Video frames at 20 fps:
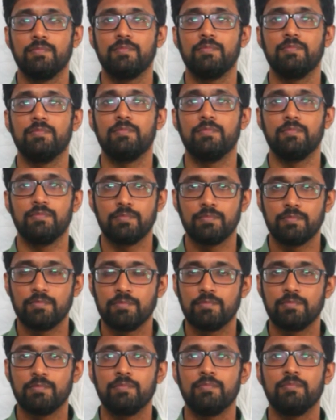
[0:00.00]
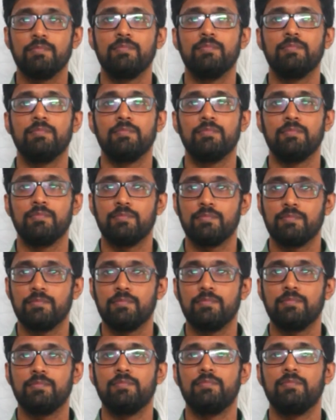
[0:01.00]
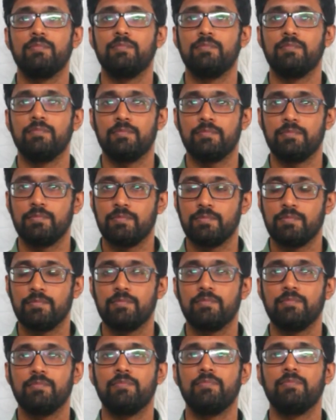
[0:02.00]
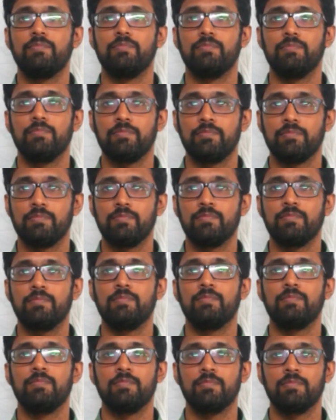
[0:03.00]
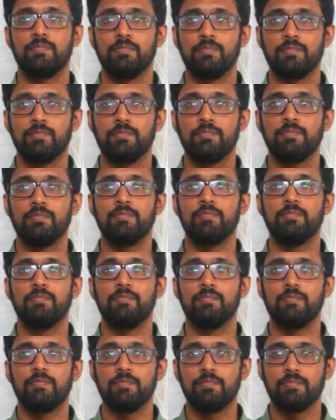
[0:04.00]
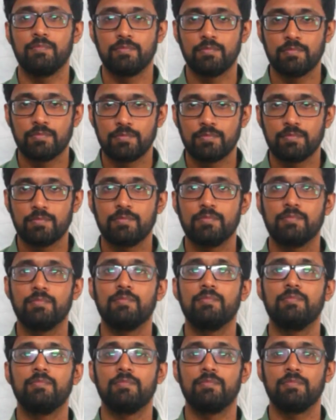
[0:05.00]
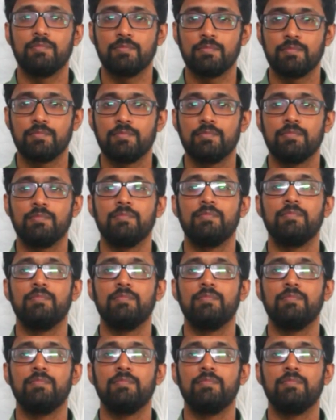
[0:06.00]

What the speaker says: [no speech]